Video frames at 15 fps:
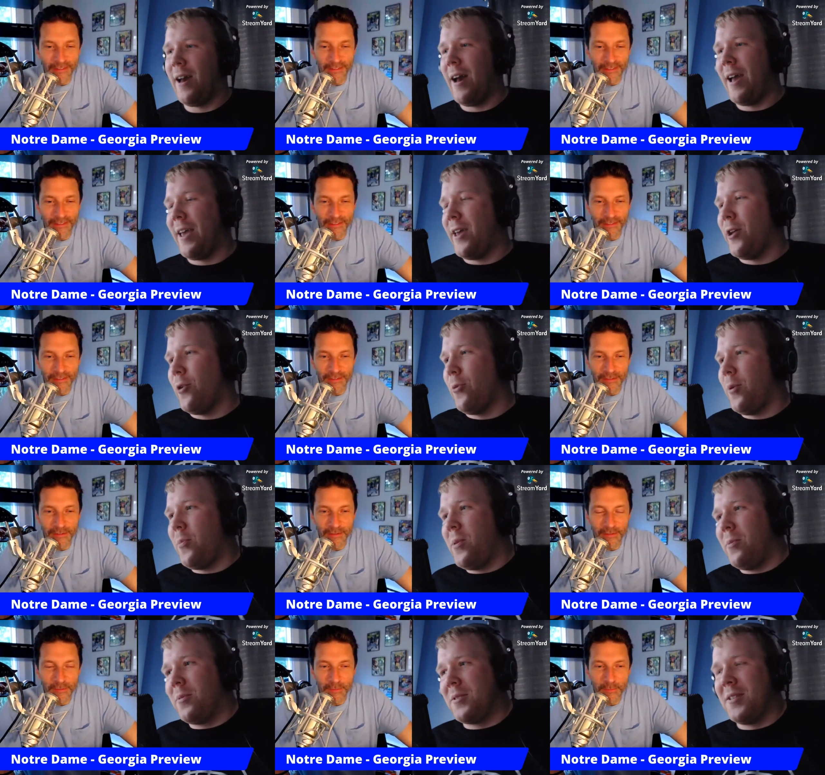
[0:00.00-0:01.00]
Speaker 1: I hear what
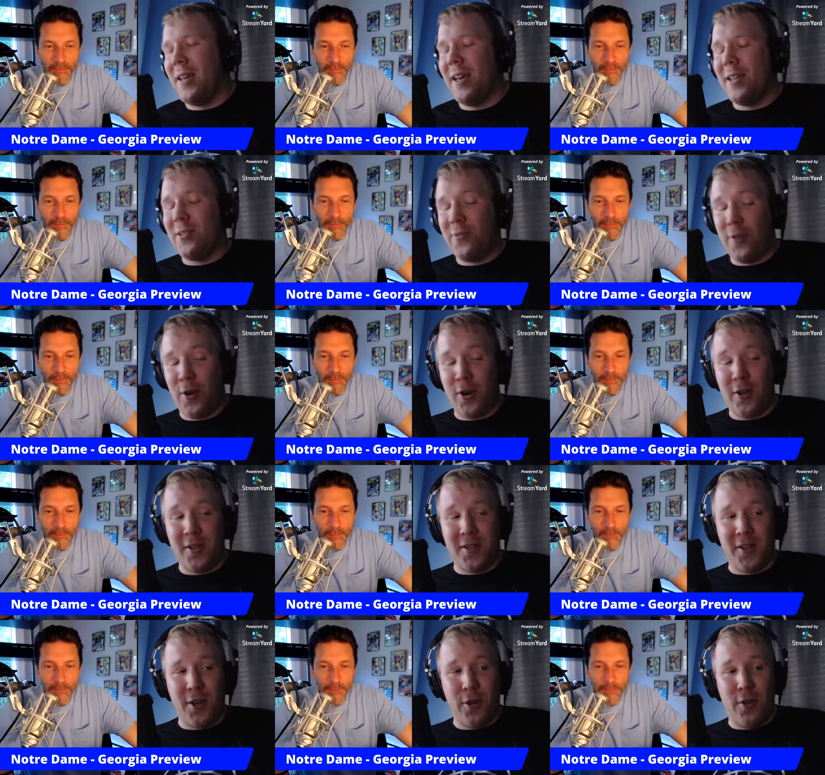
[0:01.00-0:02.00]
people say as far
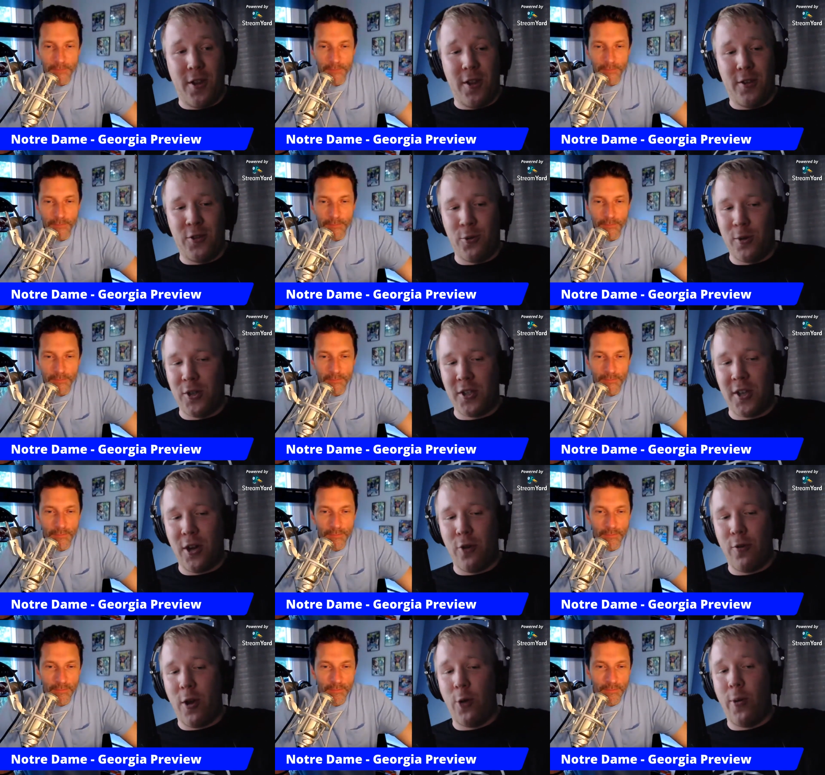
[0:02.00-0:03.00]
as, you know, that Georgia's going
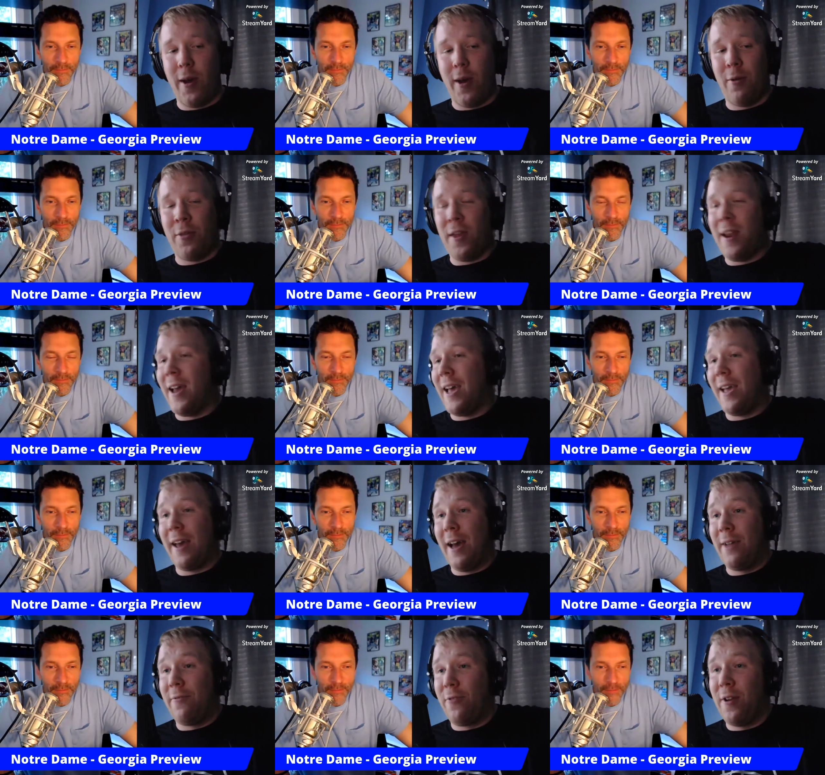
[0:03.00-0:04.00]
to run away with it. And
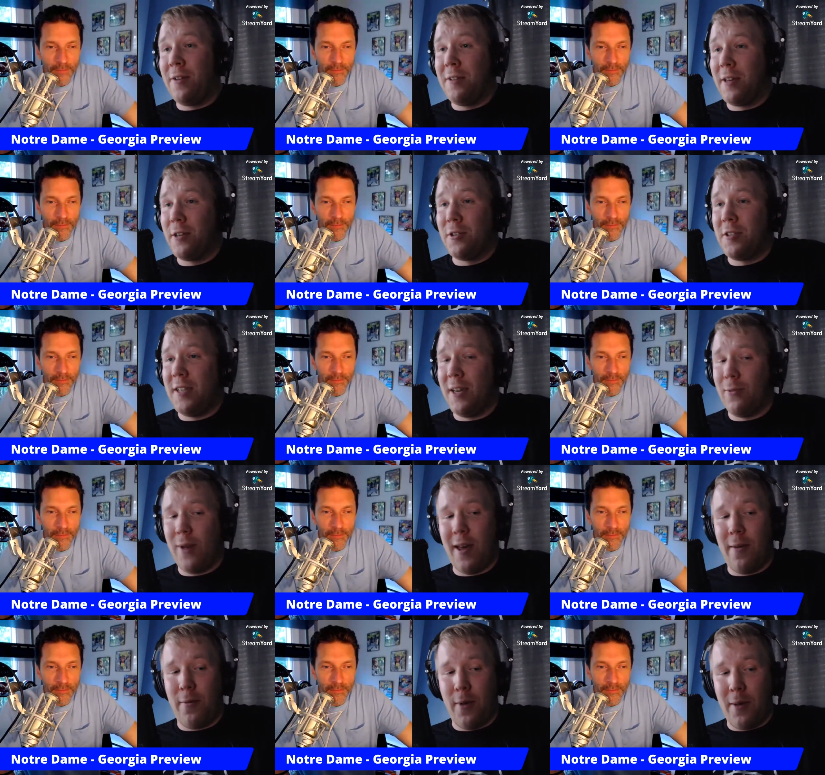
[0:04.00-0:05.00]
I frankly understand
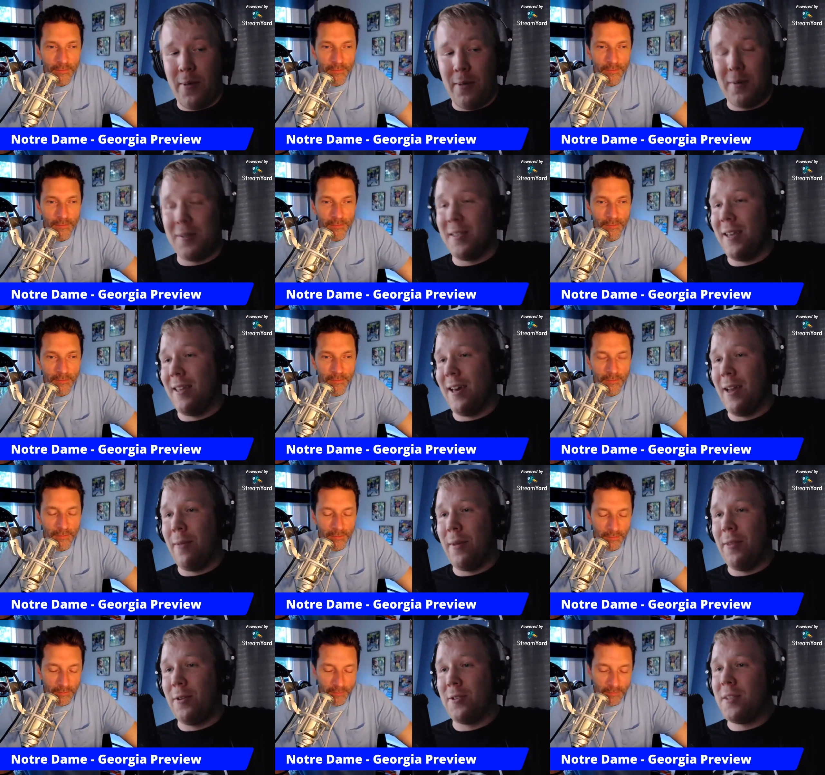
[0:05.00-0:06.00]
why people say that. I
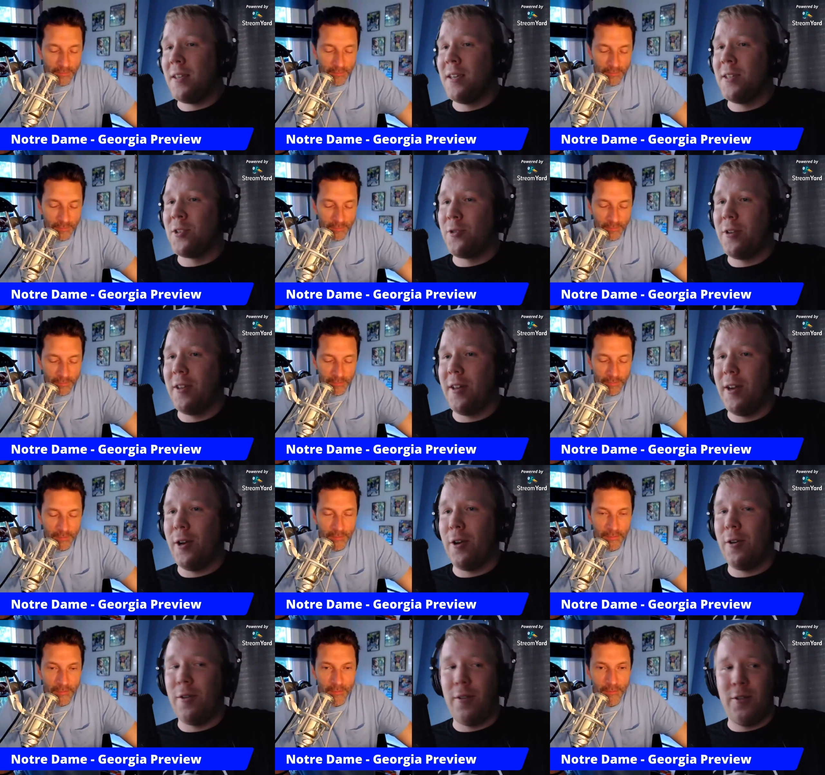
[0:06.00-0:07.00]
mean, there's the history
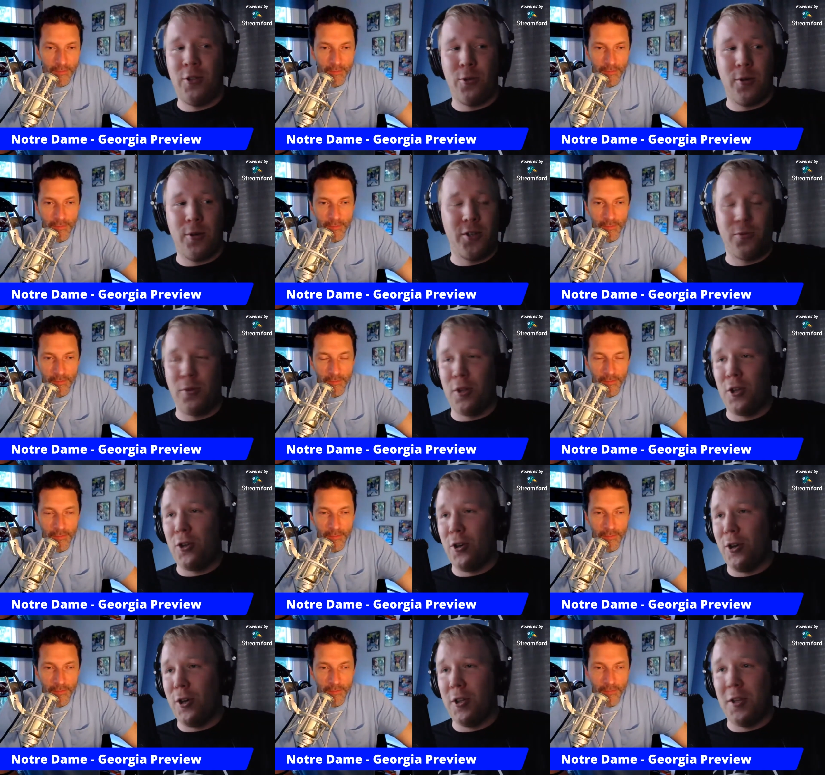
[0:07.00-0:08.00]
there. Georgia's really
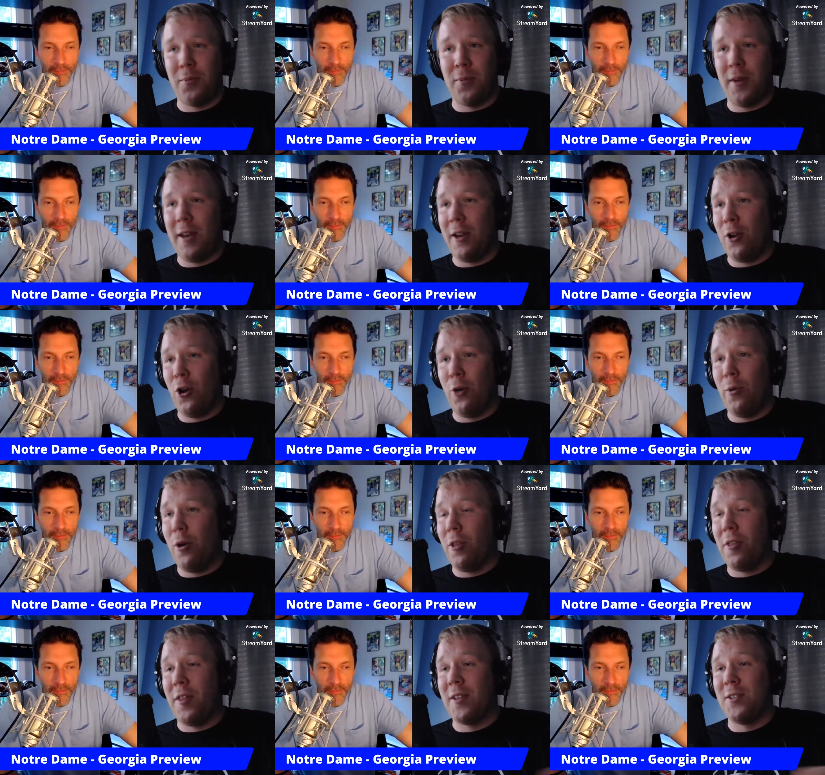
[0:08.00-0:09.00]
good. They're playing at home, all
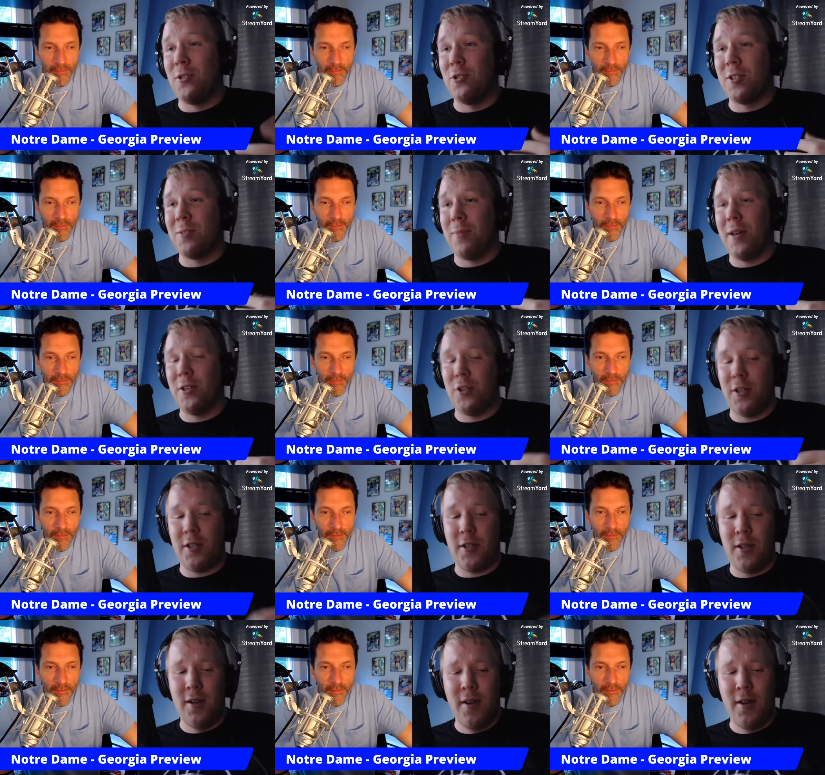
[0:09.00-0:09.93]
the things you just mentioned.